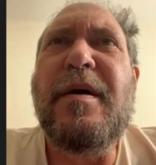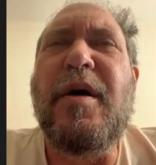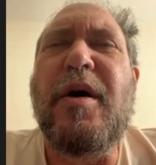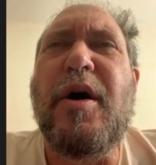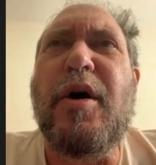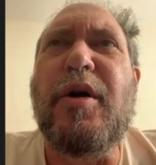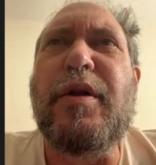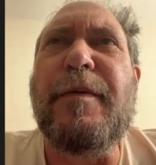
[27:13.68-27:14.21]

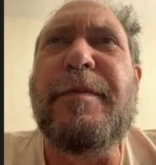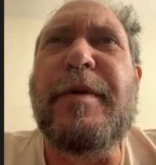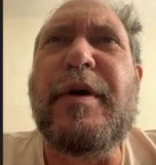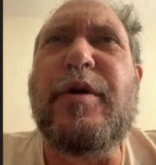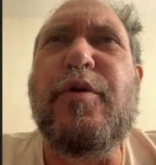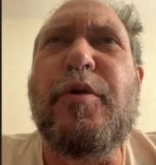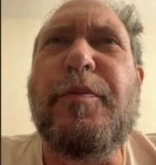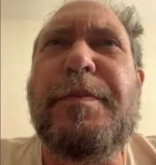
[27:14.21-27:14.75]
all of the
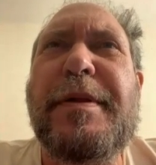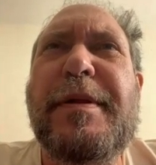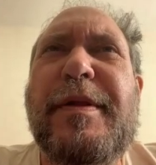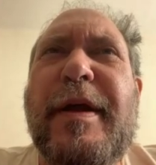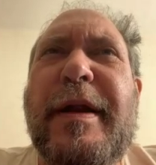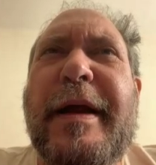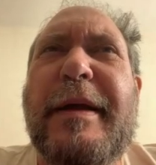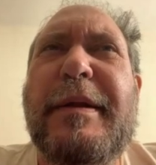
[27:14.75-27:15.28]
groups
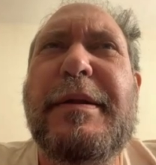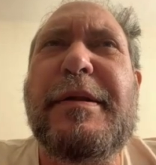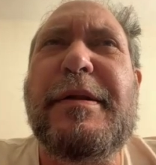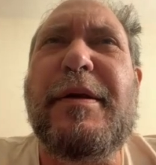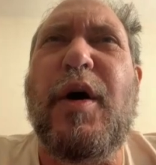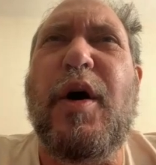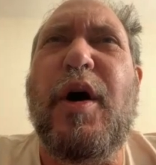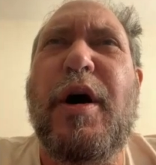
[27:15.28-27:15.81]
that I
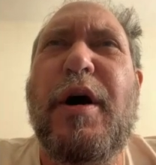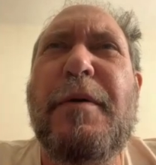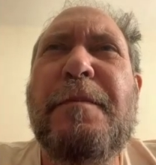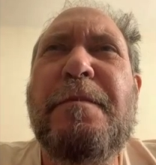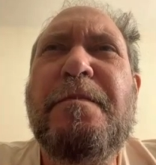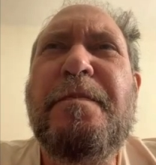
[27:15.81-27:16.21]
saw